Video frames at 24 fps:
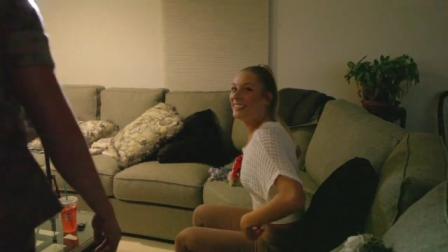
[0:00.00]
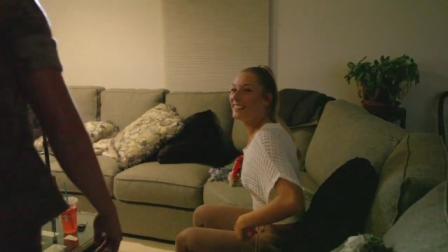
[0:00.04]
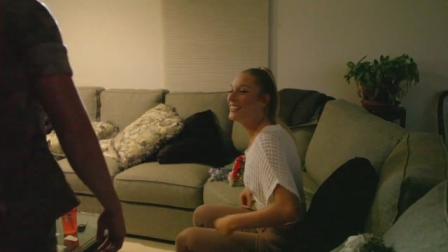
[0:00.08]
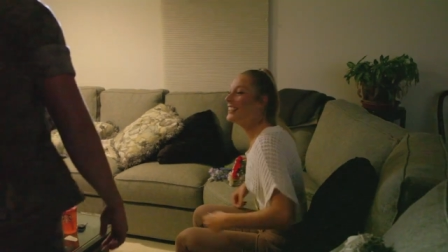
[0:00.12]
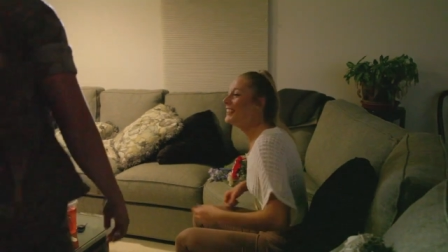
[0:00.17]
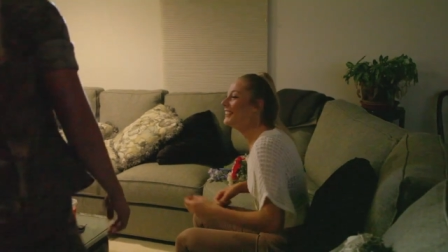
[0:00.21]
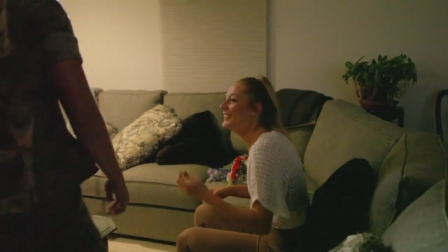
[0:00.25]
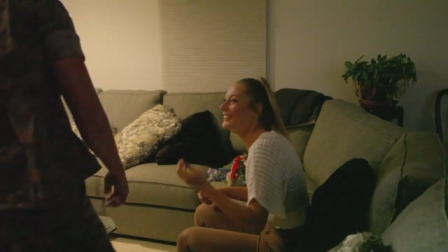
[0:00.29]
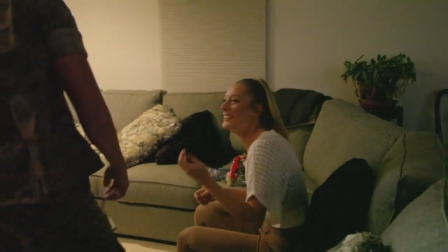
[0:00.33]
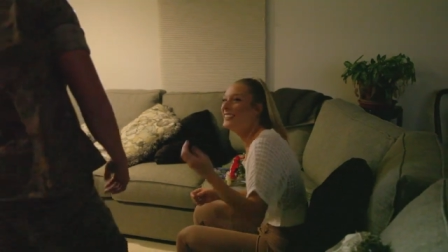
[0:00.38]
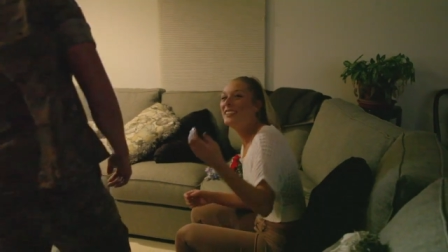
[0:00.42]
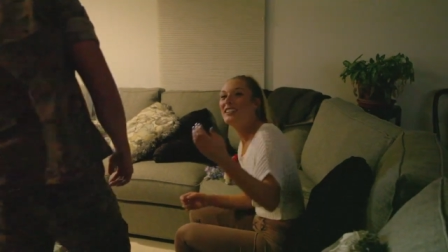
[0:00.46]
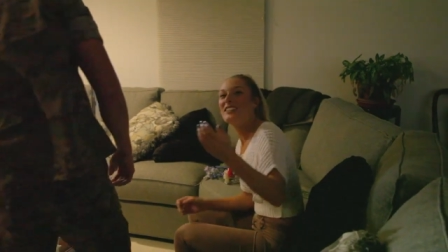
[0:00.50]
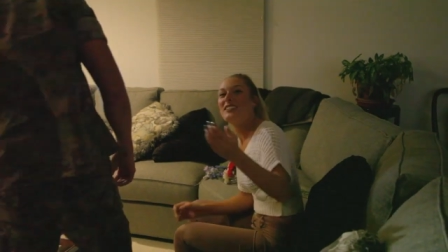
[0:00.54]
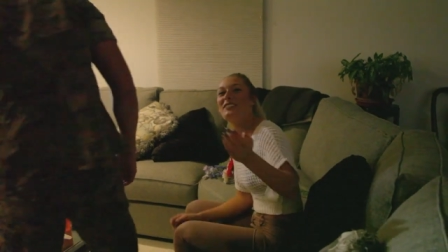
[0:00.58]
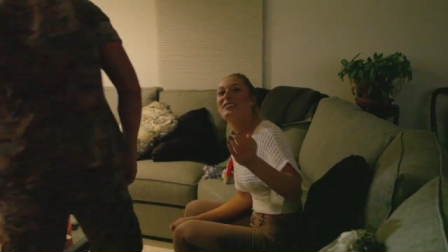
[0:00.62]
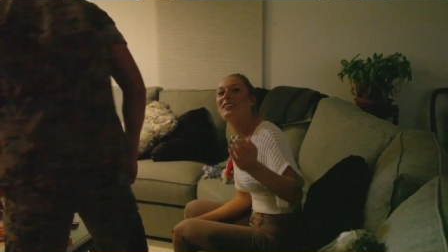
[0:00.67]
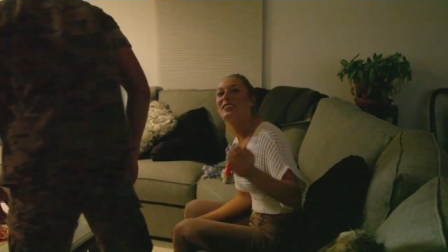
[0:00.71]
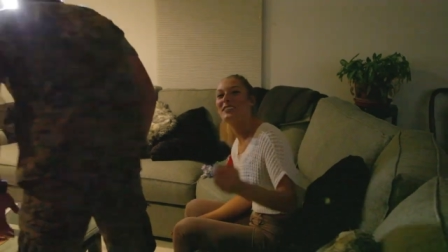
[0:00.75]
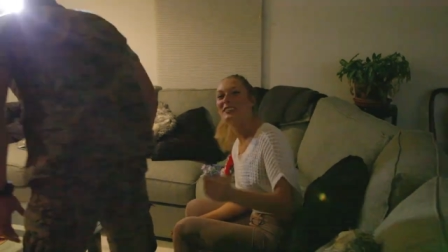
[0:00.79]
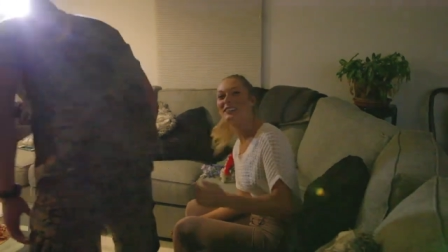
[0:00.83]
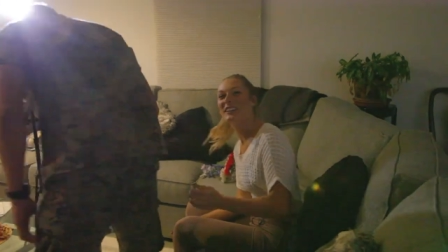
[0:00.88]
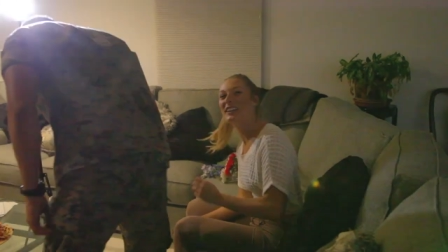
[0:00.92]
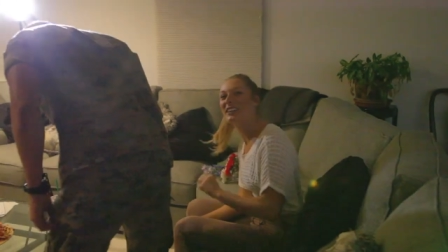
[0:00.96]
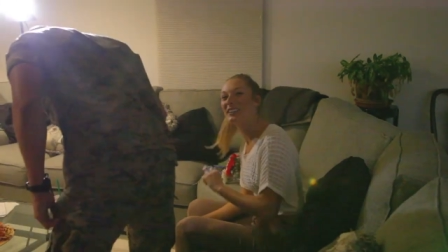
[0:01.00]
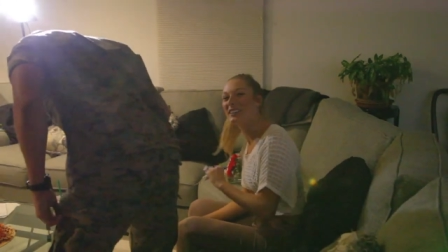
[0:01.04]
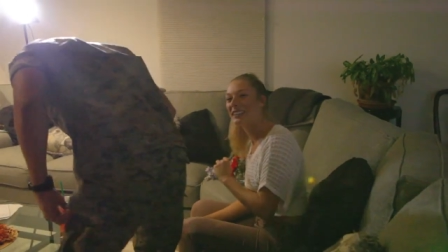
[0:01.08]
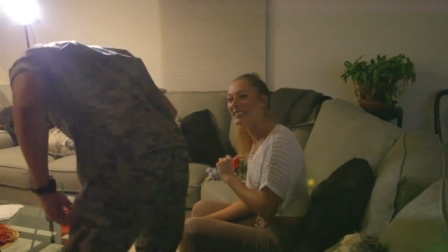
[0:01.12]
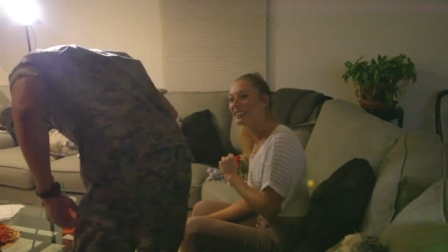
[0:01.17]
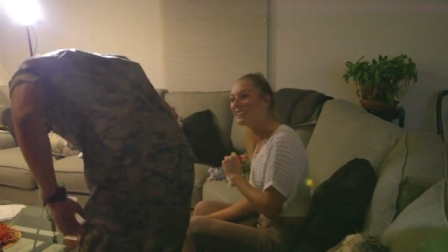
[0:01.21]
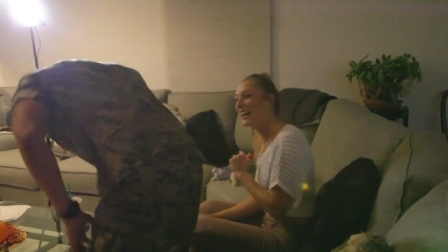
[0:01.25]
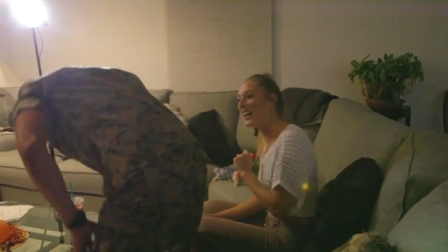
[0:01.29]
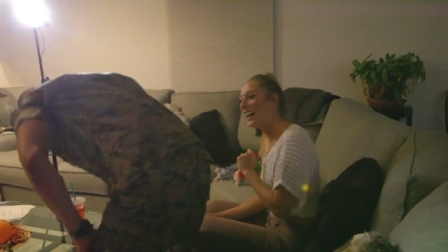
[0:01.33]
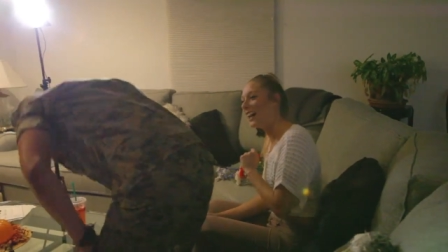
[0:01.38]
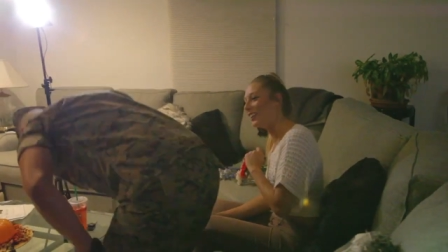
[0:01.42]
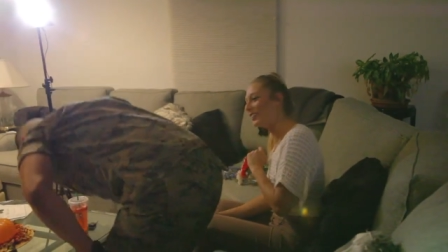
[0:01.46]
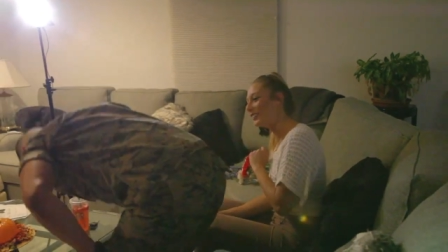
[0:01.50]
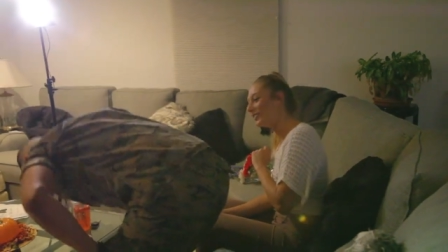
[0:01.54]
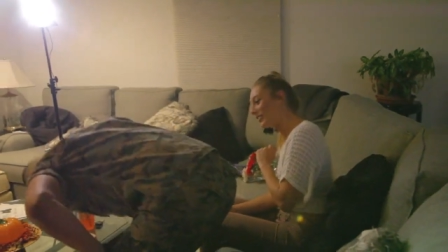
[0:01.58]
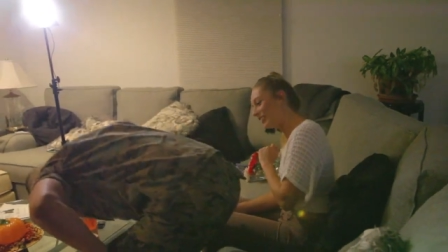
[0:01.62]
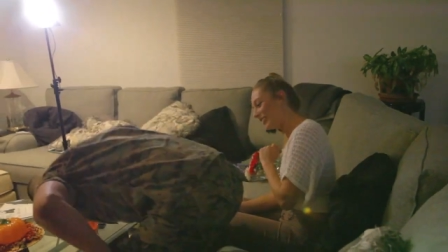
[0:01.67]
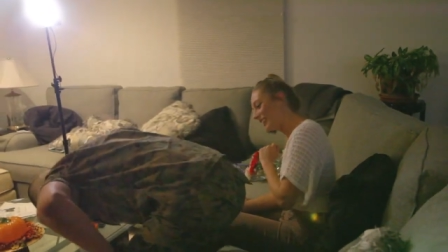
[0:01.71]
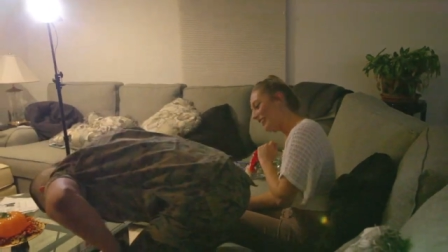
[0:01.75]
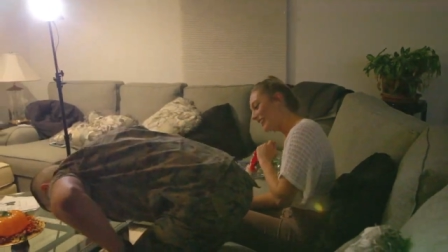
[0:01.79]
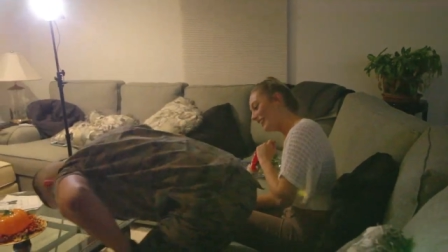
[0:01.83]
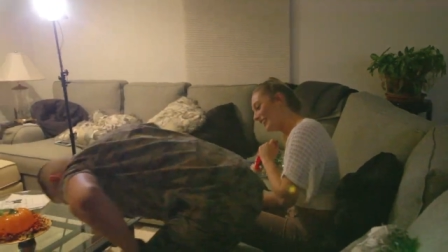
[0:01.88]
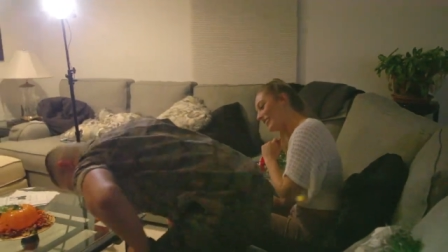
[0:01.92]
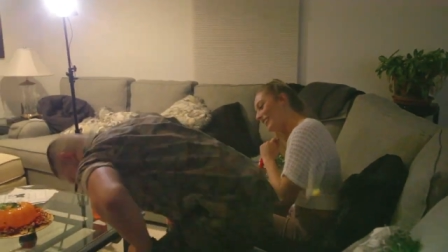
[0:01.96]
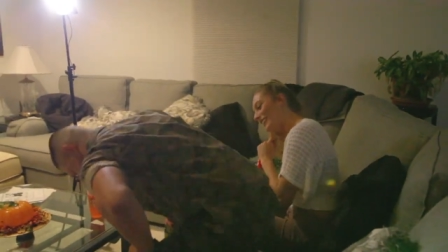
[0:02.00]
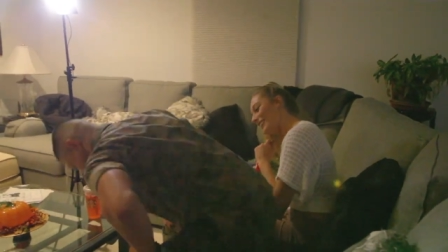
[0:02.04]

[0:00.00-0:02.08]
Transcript: right. For rolling it up. Alright, I